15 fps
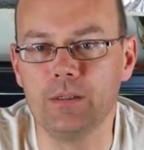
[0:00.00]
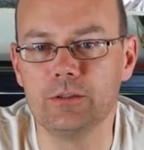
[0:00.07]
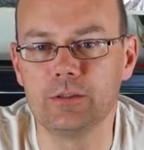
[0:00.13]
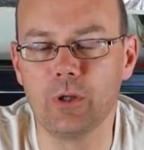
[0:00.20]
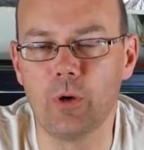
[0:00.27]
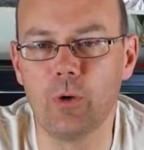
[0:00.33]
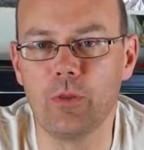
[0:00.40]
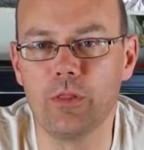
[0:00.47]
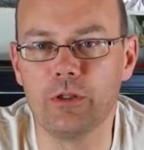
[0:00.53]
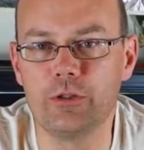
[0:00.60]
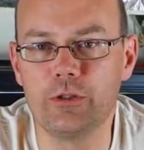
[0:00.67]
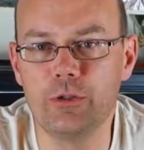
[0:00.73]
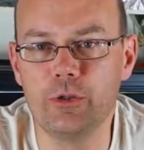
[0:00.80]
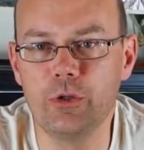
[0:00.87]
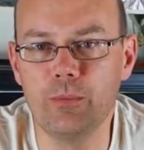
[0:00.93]
So the
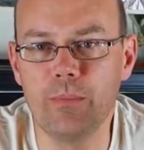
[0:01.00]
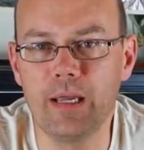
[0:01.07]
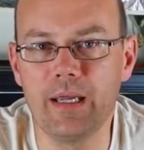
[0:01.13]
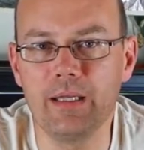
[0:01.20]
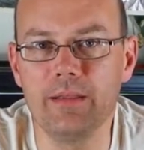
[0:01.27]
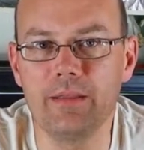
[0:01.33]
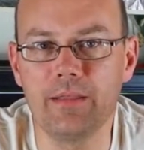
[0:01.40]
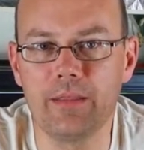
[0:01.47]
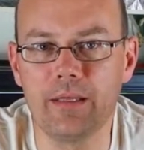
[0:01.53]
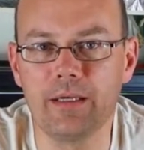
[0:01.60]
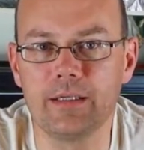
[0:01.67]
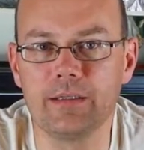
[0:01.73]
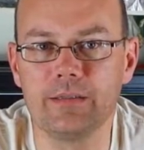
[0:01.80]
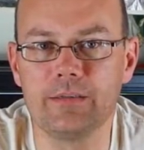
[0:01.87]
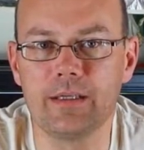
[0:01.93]
two main
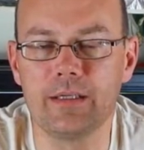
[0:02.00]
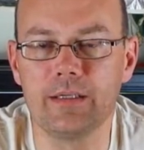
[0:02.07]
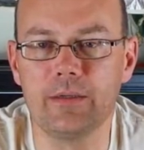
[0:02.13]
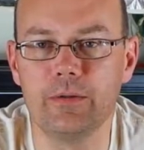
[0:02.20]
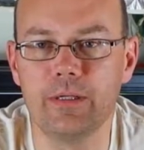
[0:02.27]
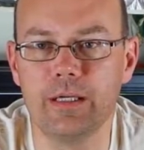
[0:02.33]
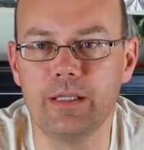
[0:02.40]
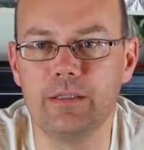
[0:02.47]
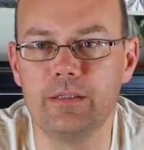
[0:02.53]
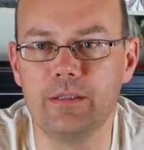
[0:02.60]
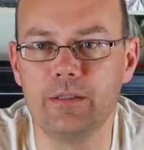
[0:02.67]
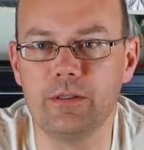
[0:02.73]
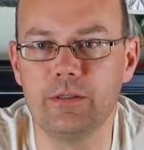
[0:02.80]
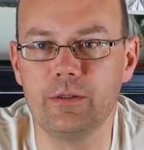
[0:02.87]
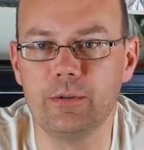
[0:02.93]
things that you need to
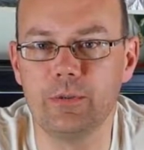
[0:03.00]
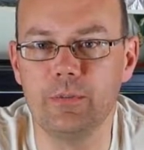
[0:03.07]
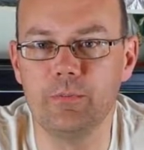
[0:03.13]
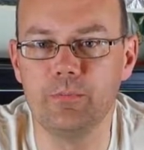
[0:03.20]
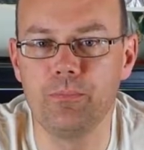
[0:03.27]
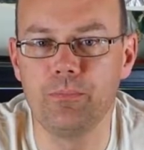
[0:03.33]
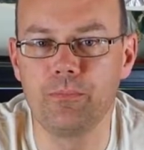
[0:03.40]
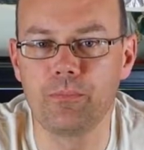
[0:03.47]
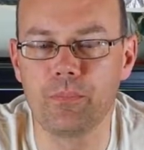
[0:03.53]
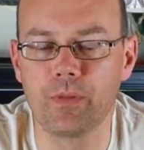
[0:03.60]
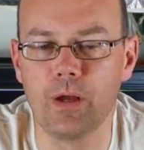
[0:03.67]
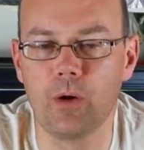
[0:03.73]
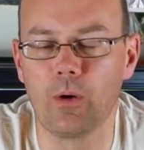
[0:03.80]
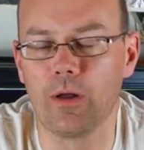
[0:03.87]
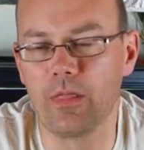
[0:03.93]
do,
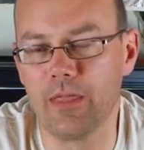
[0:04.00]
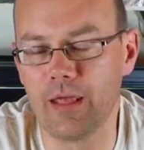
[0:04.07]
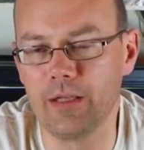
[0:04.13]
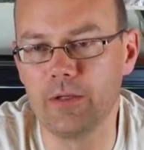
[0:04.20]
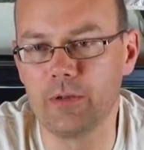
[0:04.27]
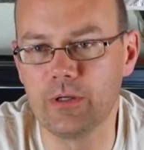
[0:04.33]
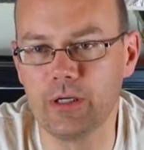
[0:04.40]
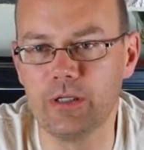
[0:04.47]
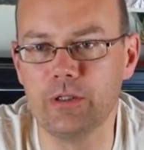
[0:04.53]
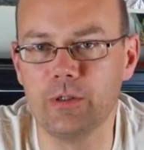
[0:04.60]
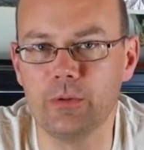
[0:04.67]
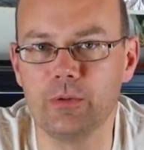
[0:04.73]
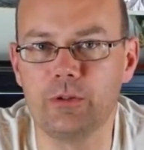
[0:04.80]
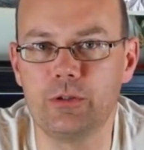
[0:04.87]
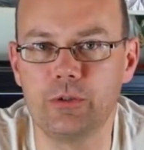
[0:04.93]
or that you could
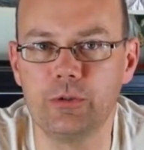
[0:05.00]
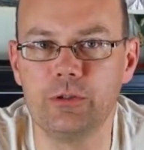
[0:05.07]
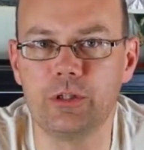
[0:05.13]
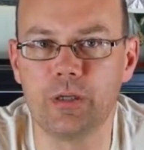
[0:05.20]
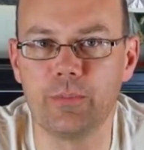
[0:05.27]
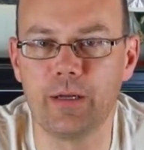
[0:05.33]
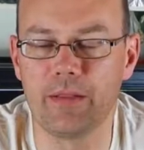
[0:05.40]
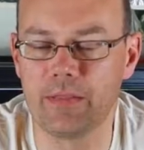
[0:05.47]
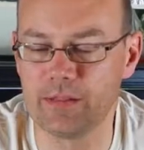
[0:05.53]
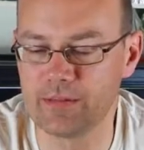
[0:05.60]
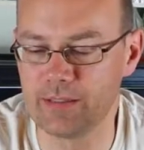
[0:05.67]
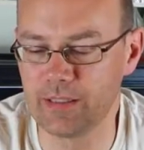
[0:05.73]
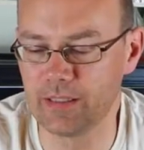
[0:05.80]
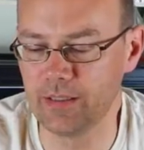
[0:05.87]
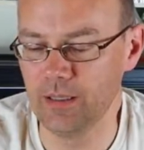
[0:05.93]
do to germinate the
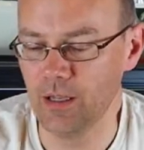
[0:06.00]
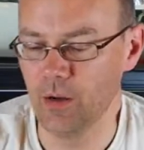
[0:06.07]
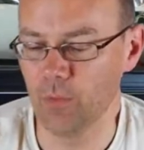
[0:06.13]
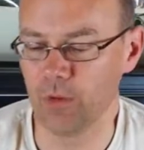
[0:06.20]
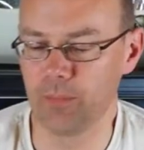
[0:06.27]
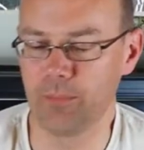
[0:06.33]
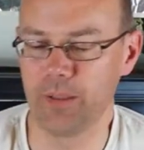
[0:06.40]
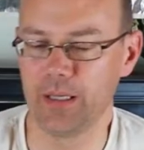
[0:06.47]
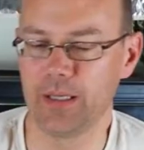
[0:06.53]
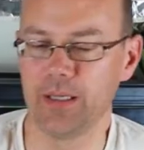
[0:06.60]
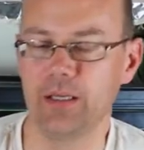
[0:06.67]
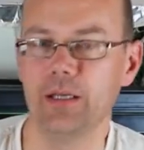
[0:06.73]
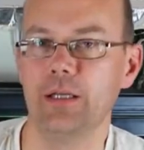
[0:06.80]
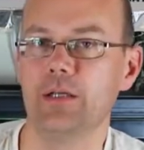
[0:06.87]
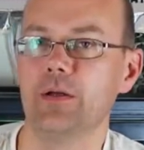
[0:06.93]
seed, would
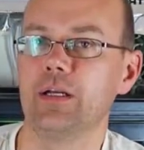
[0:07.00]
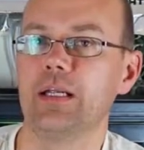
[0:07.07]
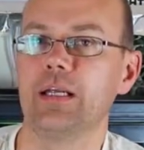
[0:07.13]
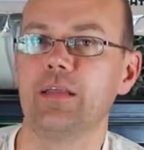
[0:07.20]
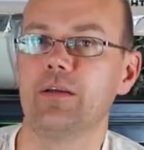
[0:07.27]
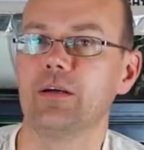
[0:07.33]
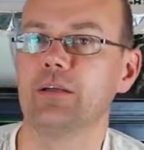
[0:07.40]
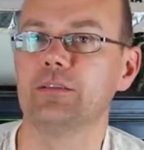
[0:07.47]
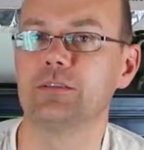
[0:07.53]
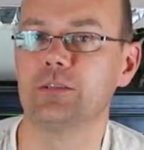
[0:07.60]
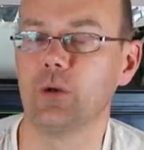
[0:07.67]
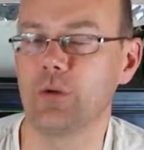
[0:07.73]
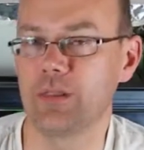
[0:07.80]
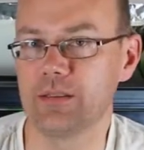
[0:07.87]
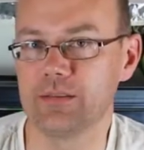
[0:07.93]
be you could either
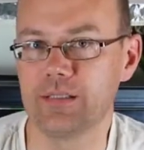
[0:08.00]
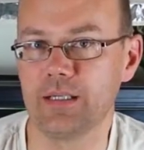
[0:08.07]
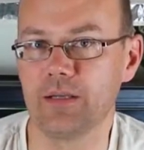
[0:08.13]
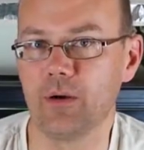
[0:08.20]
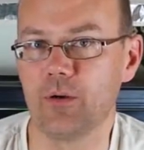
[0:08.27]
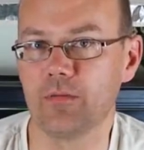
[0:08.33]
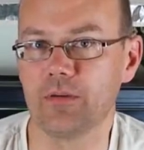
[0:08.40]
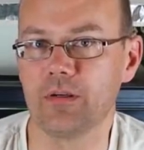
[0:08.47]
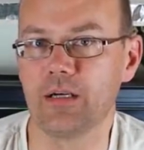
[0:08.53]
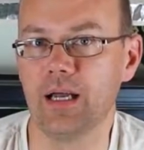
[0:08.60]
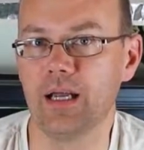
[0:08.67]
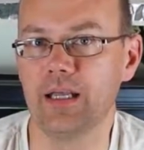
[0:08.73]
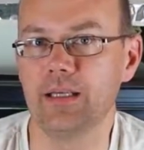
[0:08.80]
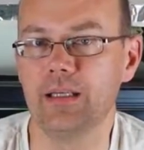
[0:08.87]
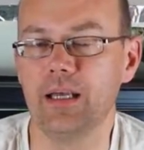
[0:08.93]
soak the seed
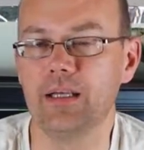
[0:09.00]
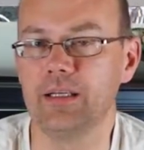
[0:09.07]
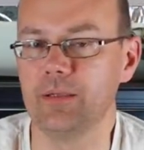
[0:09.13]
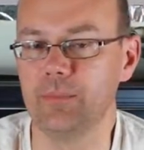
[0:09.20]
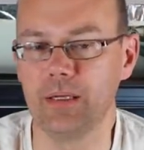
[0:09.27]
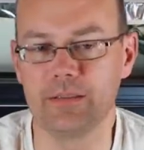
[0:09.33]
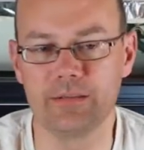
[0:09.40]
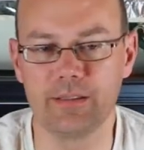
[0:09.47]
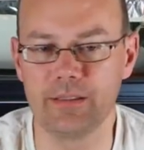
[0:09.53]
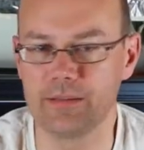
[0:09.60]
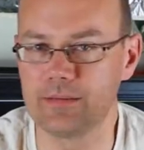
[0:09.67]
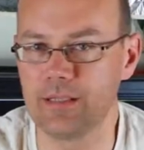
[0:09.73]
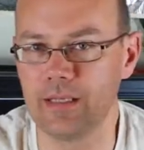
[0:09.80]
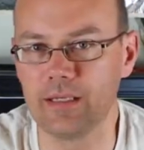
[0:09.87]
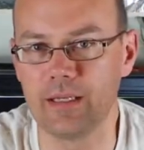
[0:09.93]
overnight, and you'd basically
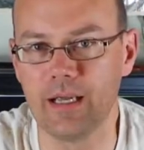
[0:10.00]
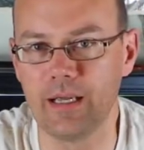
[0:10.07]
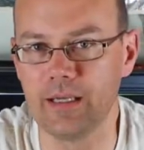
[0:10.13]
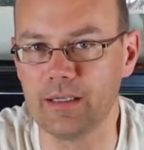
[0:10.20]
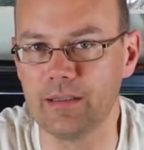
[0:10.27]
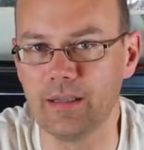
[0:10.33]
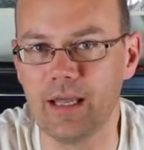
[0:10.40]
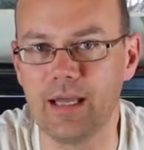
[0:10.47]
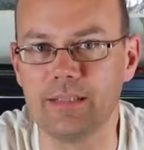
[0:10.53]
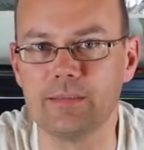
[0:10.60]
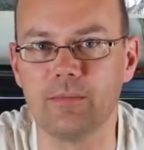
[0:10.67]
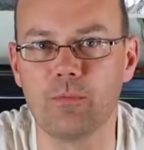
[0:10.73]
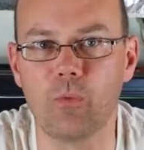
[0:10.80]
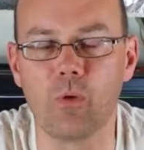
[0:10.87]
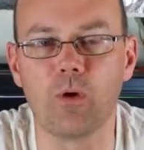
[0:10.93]
just take a
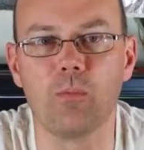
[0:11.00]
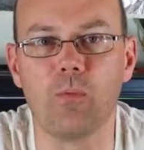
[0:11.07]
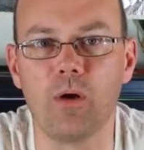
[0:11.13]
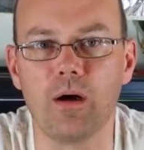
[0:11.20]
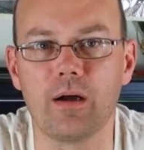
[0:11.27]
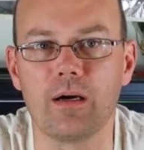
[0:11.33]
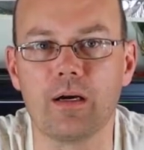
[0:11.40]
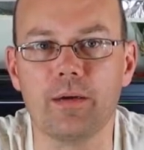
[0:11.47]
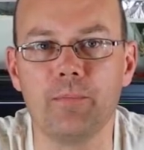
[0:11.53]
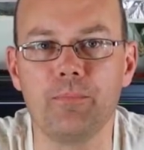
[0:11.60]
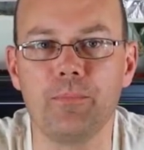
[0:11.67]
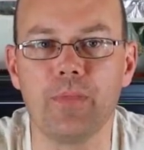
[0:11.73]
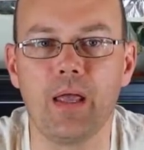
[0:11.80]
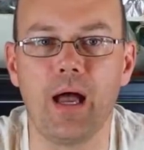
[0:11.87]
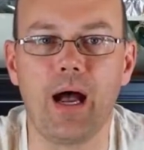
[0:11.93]
glass of warm water,
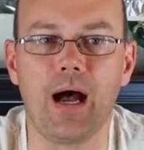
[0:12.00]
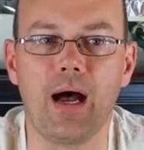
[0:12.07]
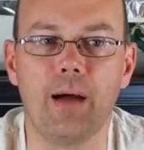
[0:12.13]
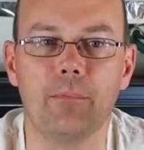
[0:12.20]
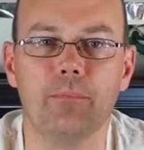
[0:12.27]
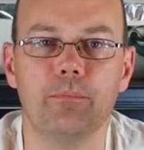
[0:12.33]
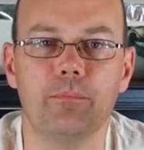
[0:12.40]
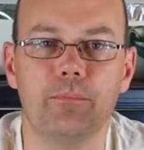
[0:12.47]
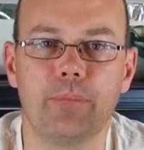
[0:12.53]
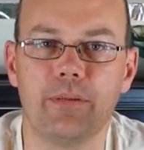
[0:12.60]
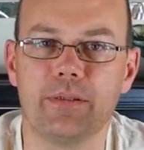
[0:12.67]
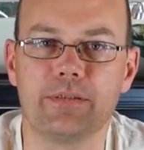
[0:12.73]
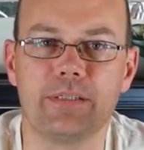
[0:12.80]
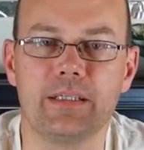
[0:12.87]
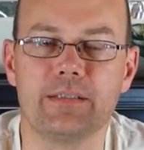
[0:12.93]

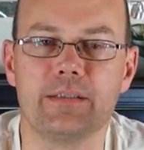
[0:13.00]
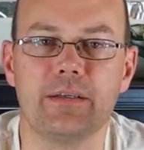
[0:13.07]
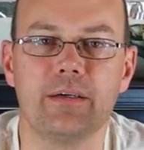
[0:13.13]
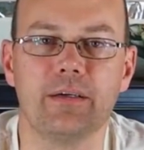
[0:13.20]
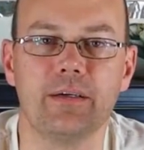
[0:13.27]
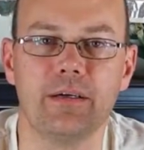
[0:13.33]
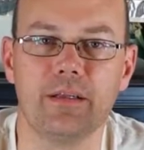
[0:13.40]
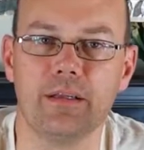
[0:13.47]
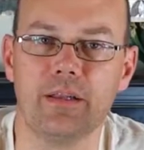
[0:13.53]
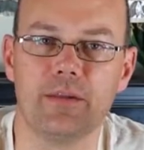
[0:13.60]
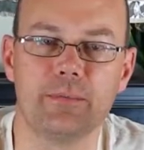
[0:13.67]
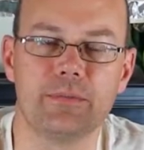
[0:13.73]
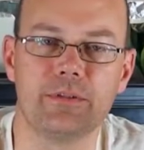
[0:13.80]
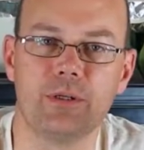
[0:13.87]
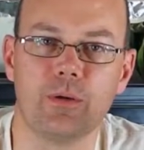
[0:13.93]
put the seeds in there, let
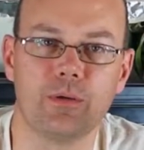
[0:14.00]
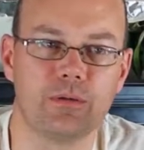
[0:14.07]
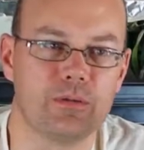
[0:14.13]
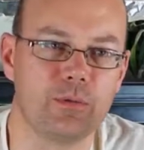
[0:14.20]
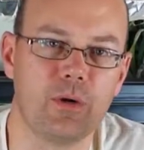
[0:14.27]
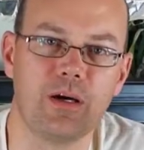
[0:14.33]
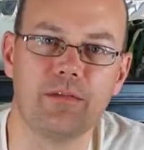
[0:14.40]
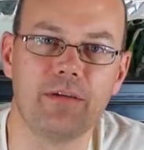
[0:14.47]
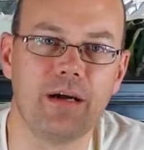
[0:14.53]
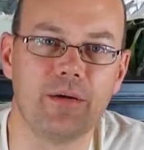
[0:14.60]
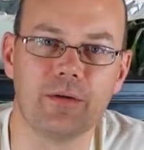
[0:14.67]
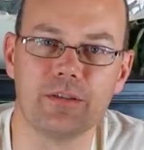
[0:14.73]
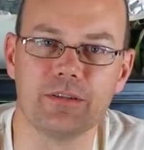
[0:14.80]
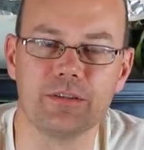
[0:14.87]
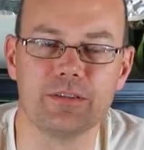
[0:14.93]
them soak 12
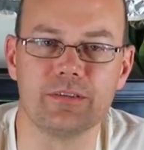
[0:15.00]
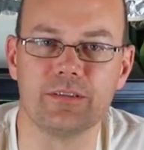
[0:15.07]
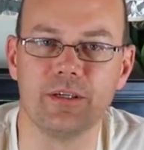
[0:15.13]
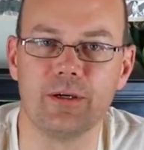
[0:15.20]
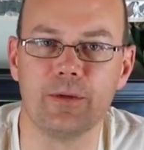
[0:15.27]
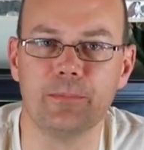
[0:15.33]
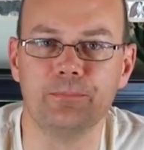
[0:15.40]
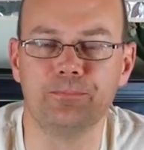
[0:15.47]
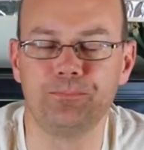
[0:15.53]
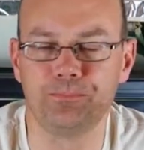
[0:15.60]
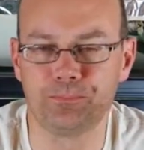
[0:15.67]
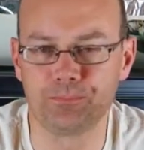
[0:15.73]
hours or so,